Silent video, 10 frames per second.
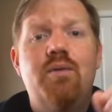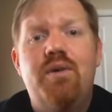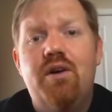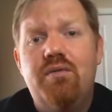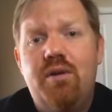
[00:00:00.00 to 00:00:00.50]

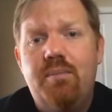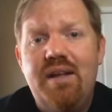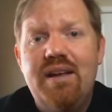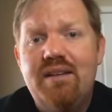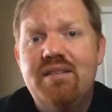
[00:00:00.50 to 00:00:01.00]
We don't want to
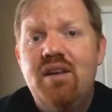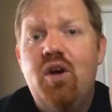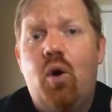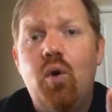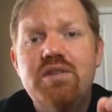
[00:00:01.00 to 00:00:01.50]
mix
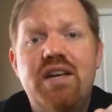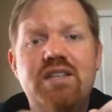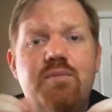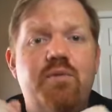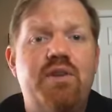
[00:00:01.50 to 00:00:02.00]
Old
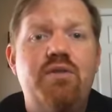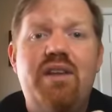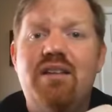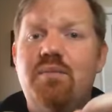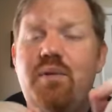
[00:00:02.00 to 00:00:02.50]
Testament with New
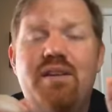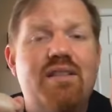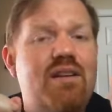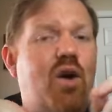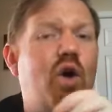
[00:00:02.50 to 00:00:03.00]
Testament,
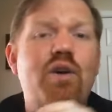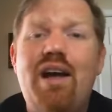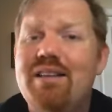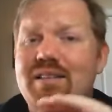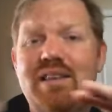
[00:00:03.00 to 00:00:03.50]
because then all
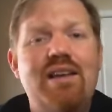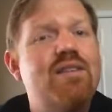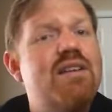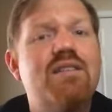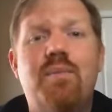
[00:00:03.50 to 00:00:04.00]
kinds of
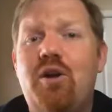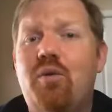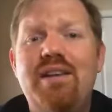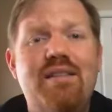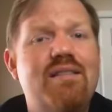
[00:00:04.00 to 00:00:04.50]
legalism and
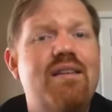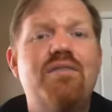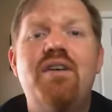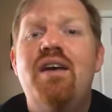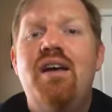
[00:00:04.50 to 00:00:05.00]
crazy
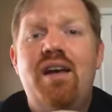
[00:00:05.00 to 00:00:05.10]
stuff